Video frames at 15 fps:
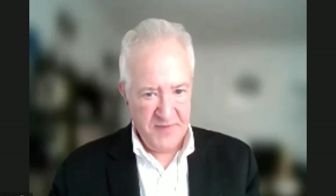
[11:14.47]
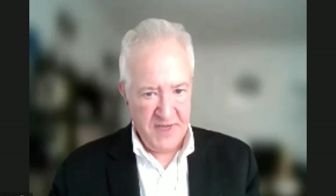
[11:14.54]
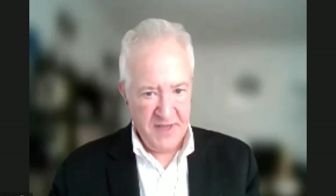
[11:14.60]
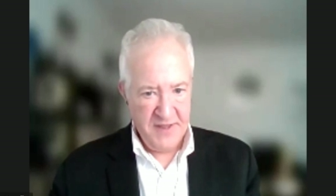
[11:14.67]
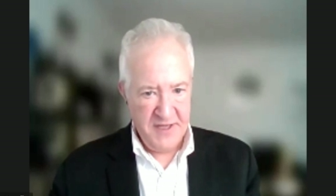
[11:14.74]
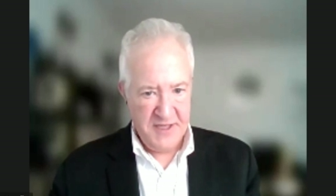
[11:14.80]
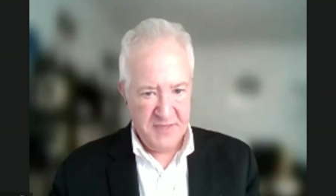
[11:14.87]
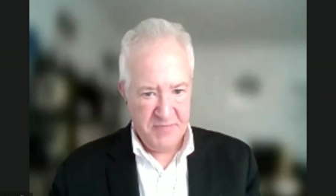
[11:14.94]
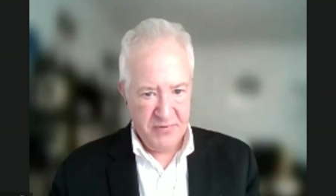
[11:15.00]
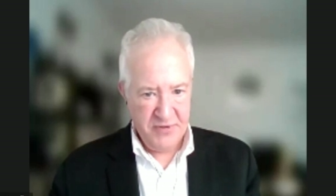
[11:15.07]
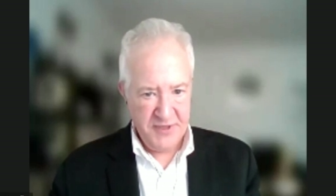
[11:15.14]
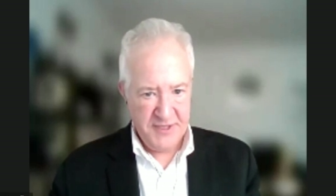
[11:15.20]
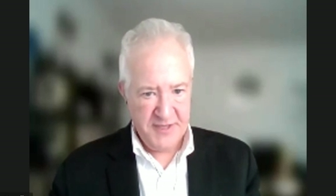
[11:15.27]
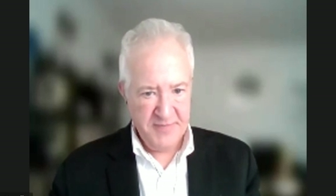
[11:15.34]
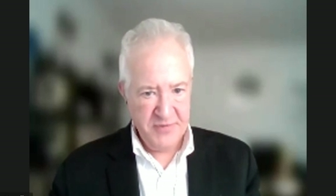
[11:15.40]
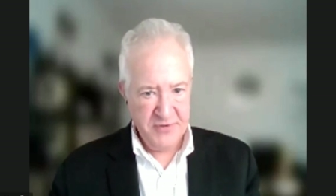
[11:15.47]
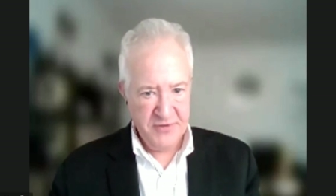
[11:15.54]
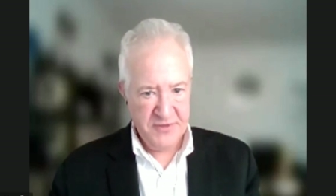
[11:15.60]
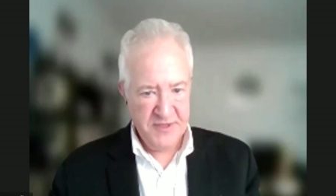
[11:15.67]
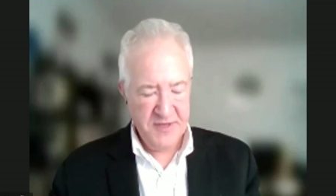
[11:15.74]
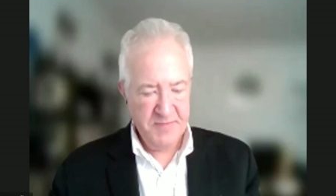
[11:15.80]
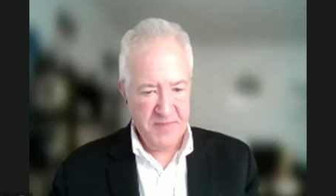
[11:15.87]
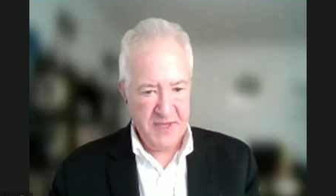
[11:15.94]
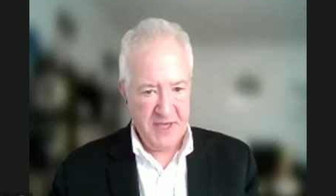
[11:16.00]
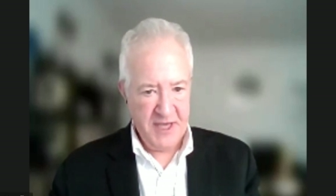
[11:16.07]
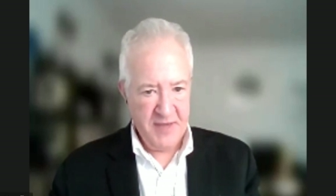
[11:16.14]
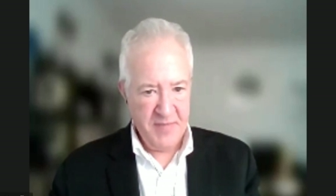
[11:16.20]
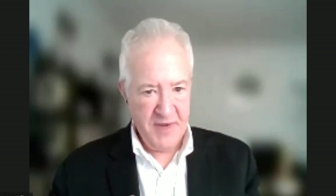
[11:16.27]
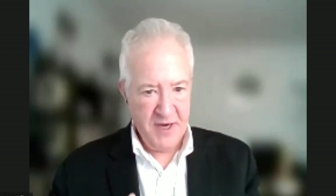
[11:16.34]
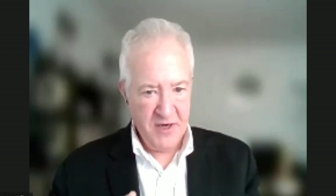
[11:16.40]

And these principles became